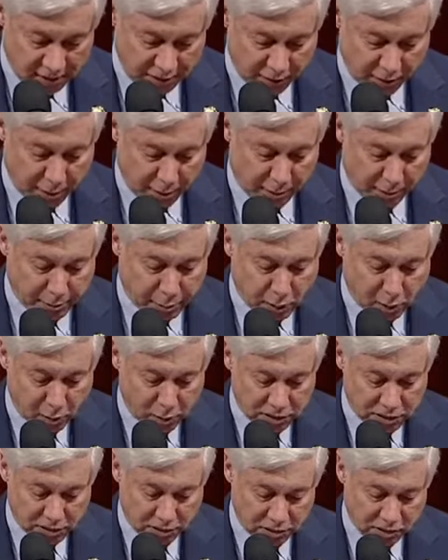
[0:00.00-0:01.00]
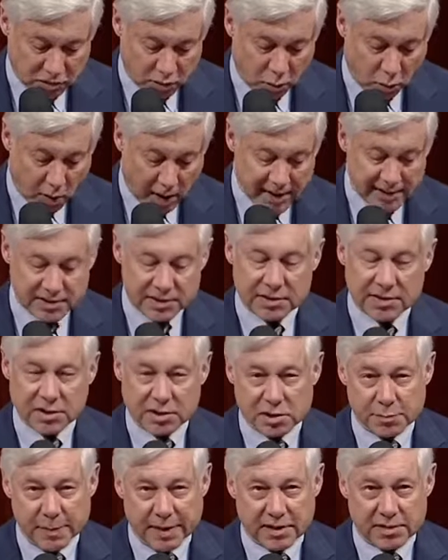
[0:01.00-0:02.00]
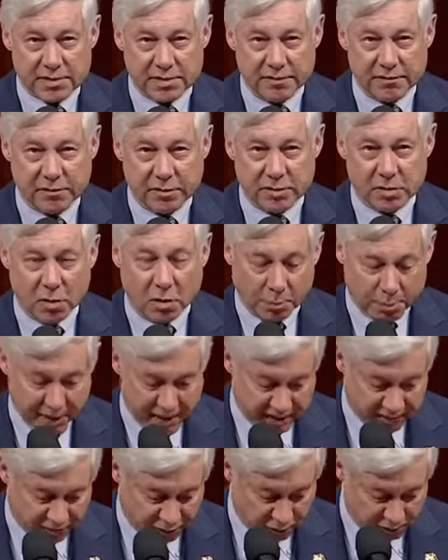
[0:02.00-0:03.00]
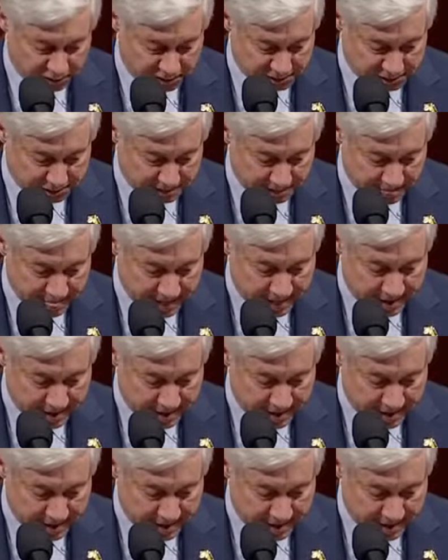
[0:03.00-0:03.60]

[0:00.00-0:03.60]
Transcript: for a proposal twice as expensive with no pay-fors.